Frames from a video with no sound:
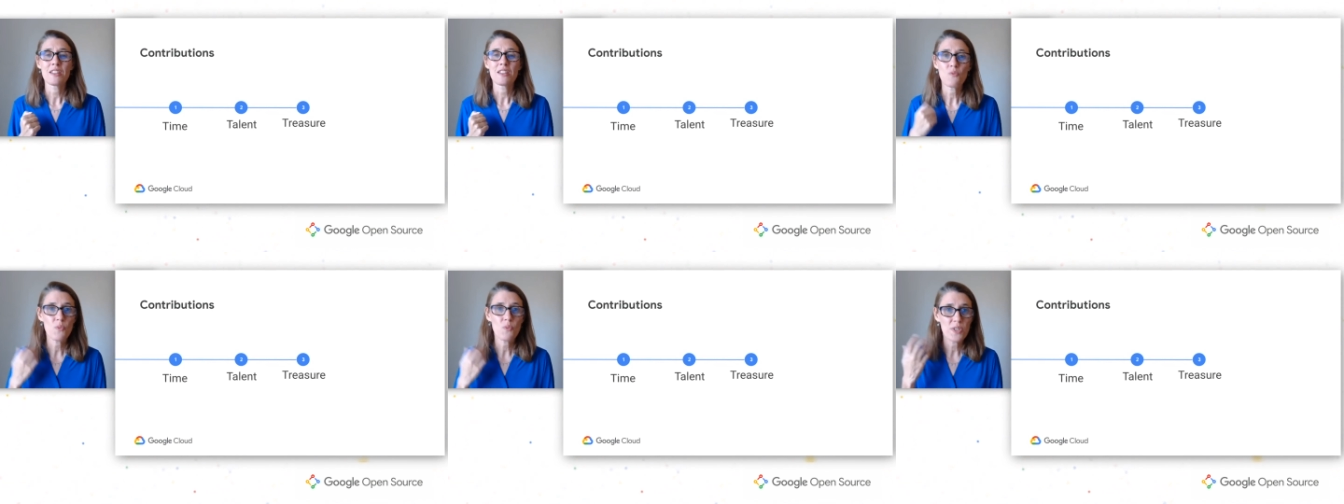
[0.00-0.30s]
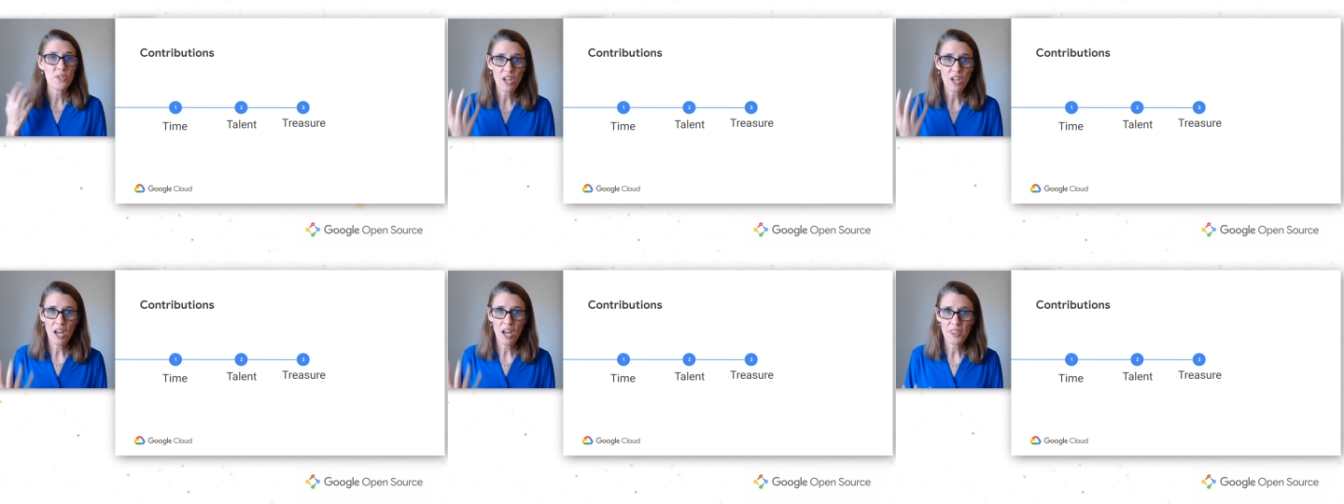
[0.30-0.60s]
We
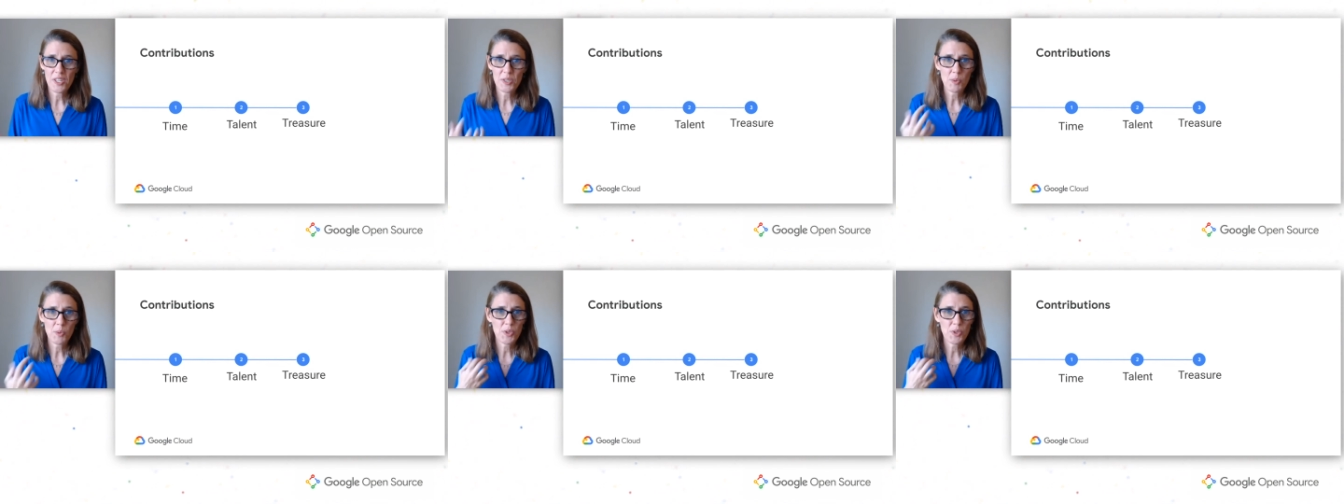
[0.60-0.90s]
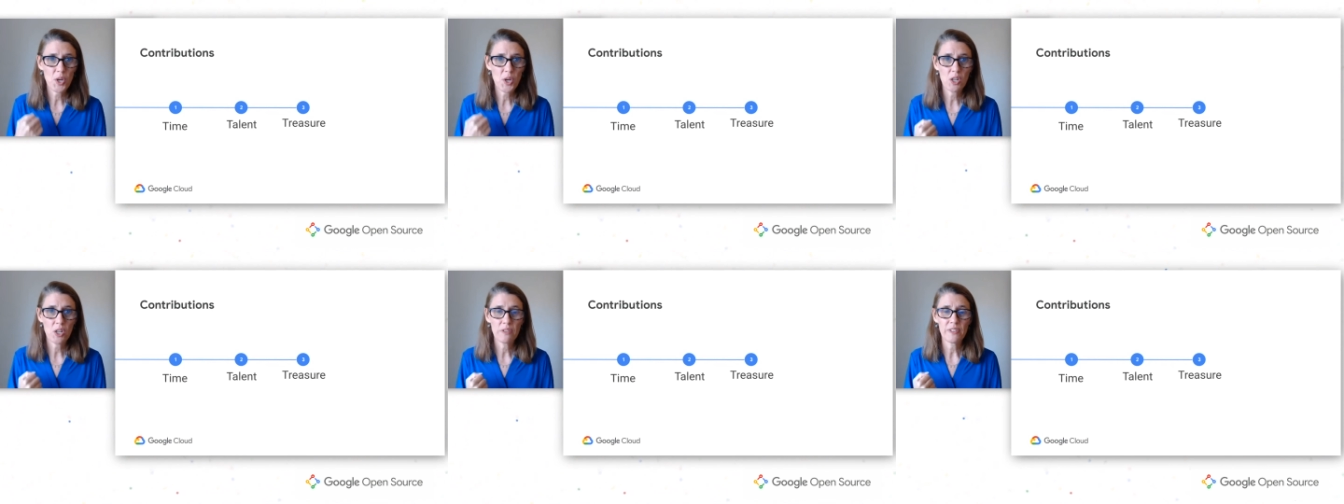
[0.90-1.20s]
saw this
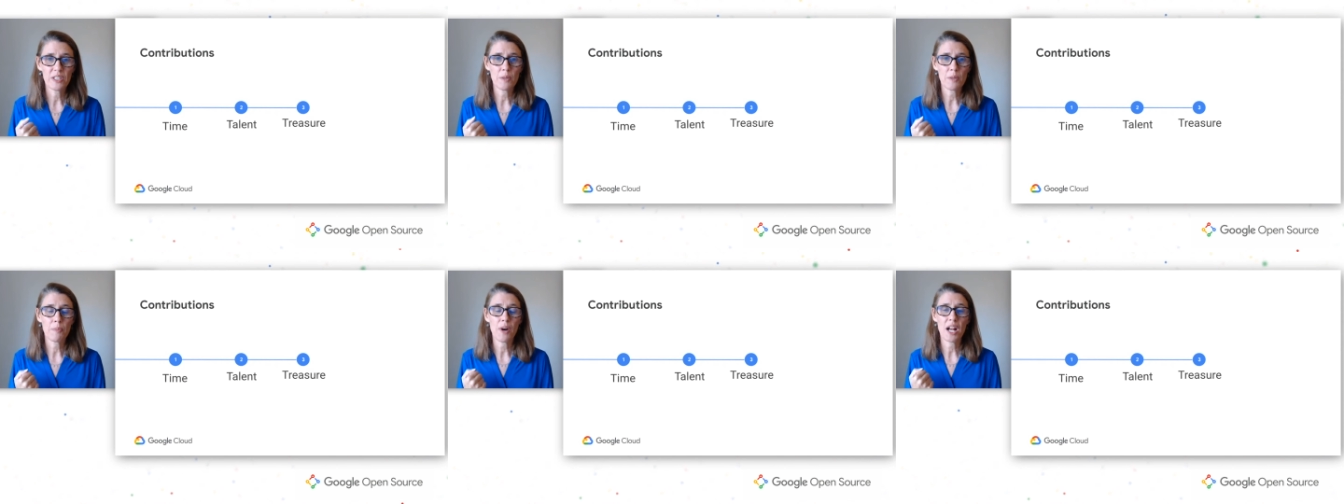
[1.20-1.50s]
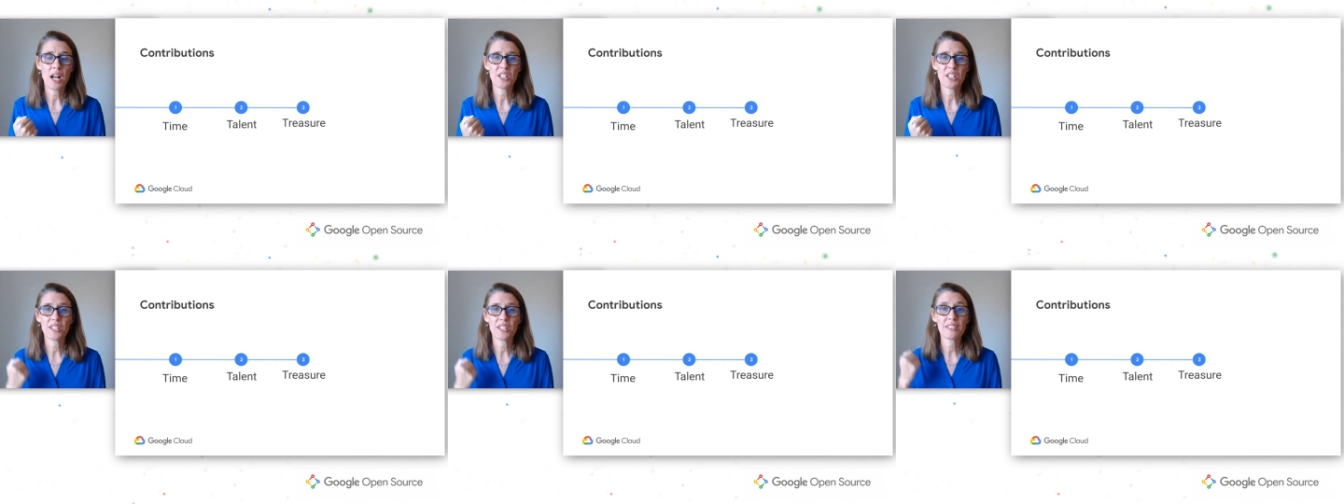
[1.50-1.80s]
with COVID. The
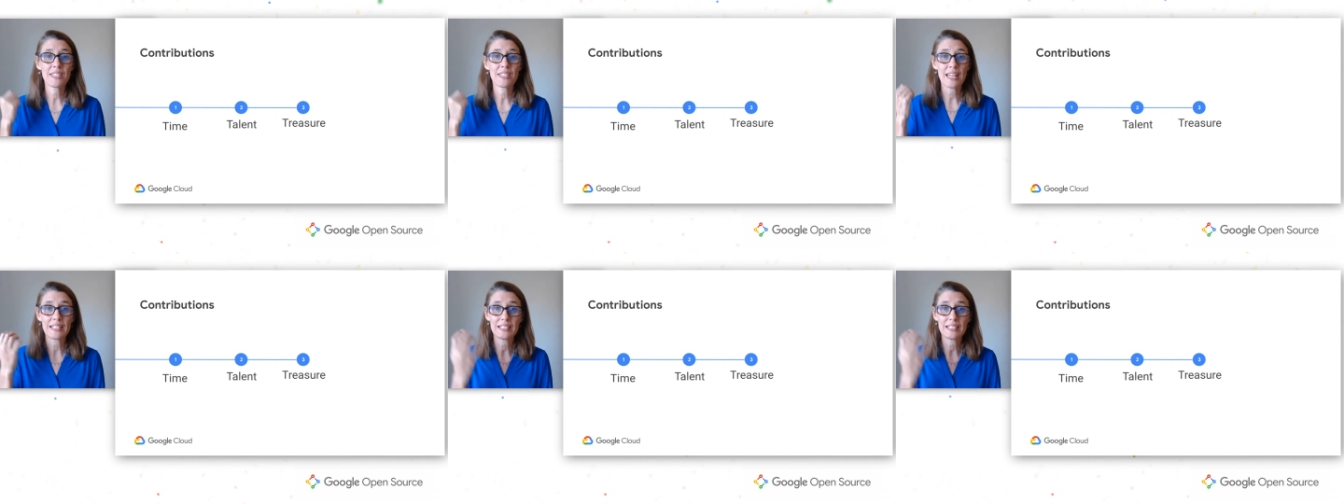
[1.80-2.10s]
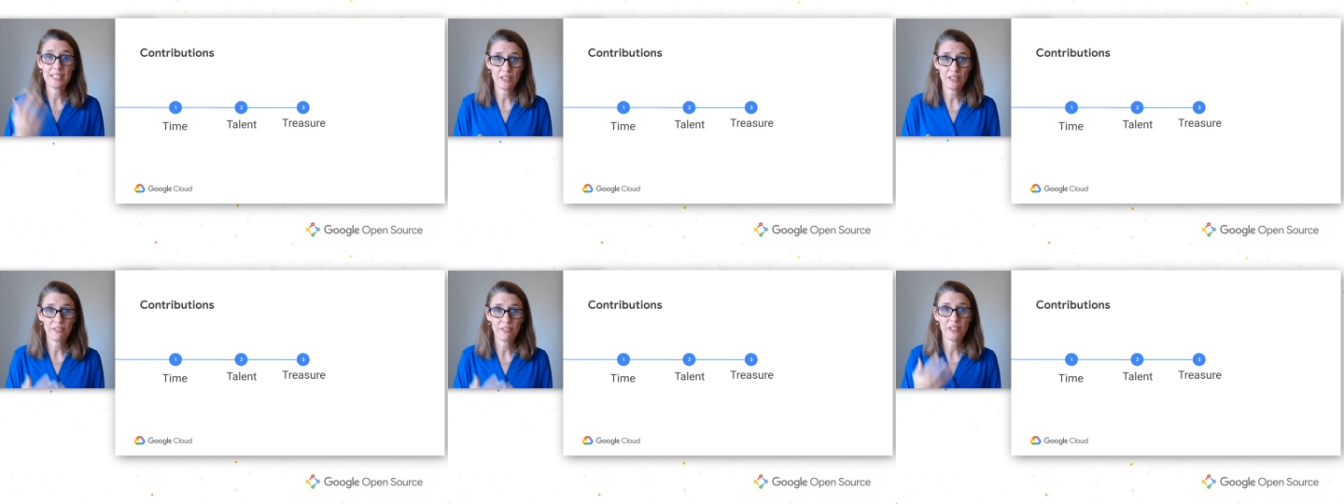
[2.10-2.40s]
projects that
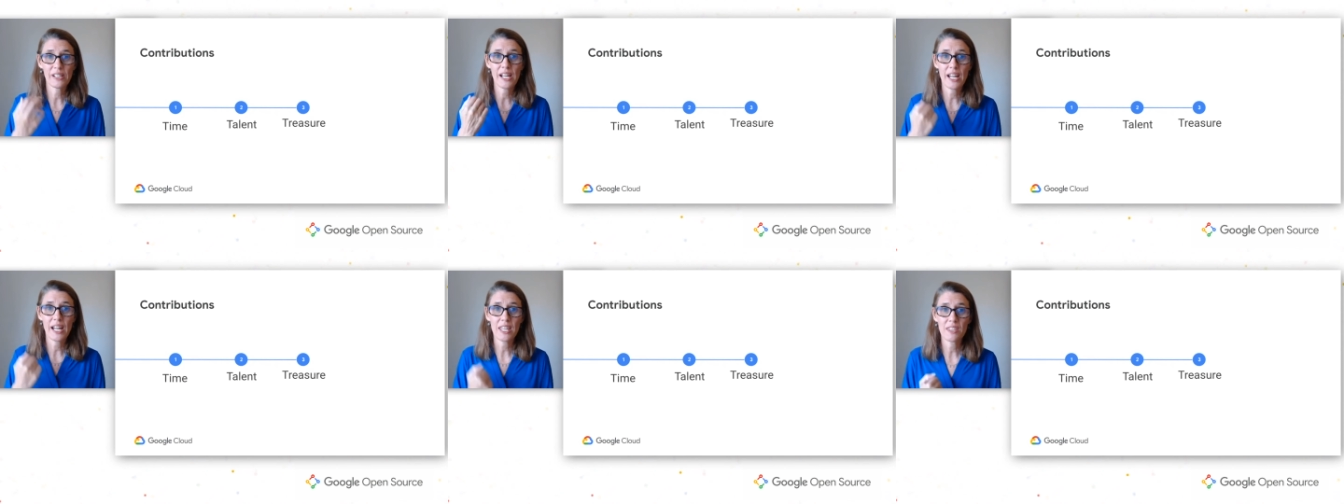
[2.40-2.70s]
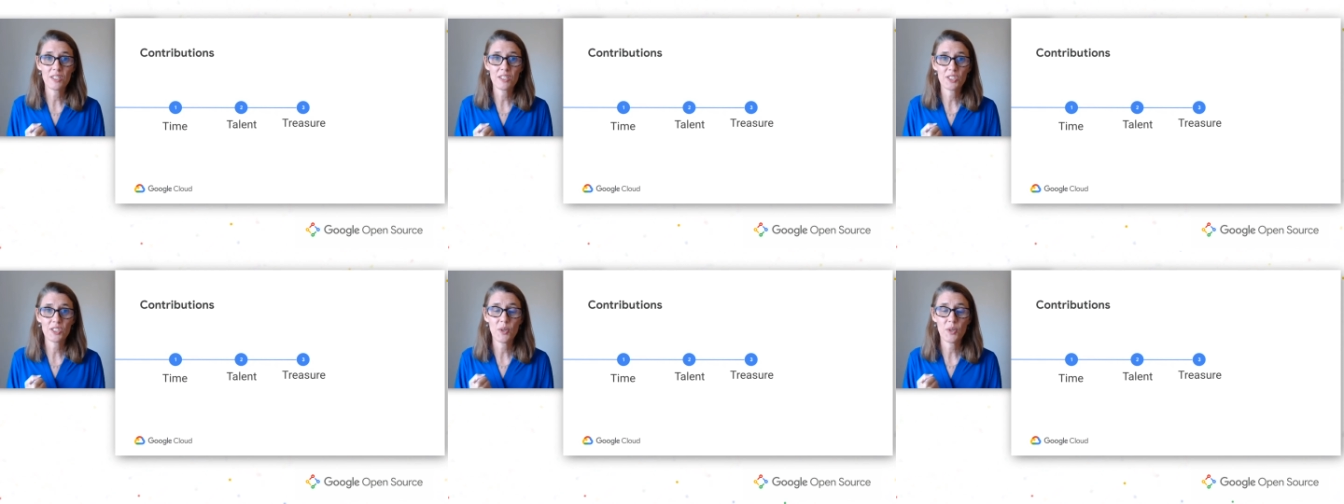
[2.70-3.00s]
did rely on
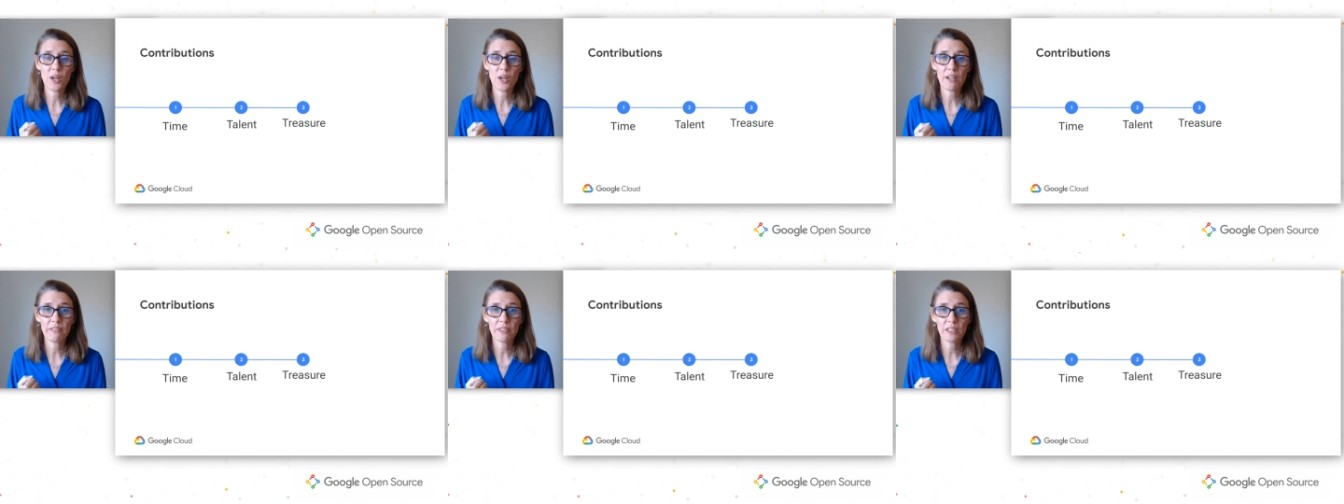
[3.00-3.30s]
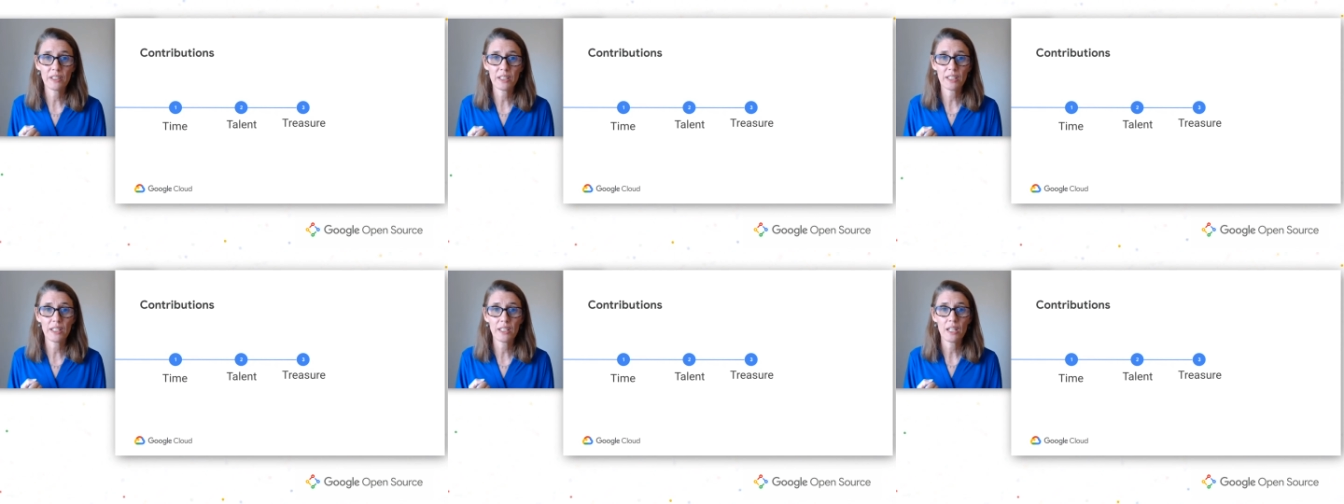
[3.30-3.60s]
this too
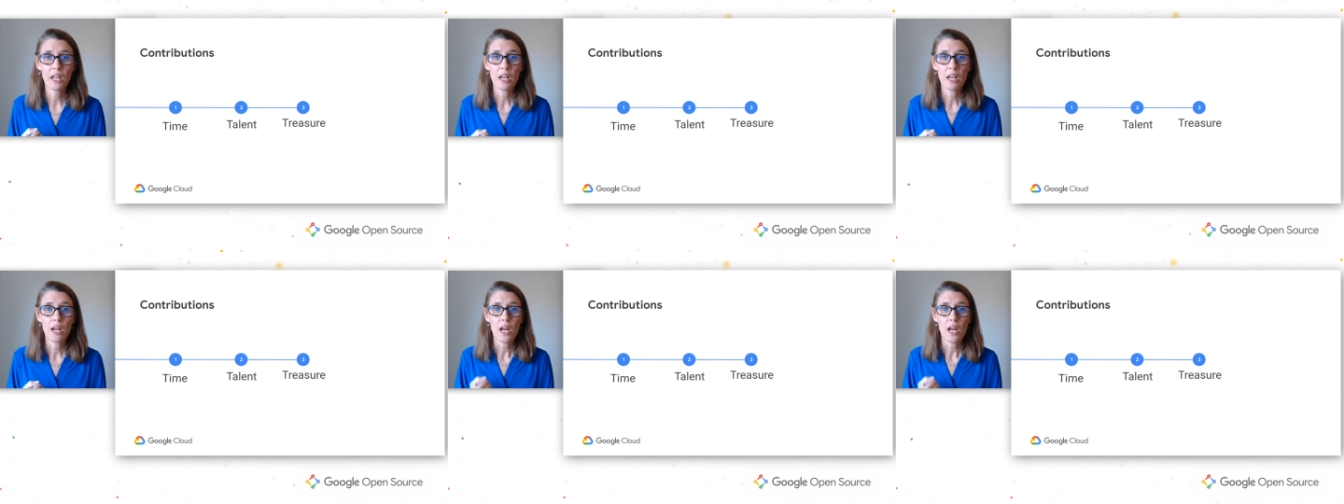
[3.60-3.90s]
heavily,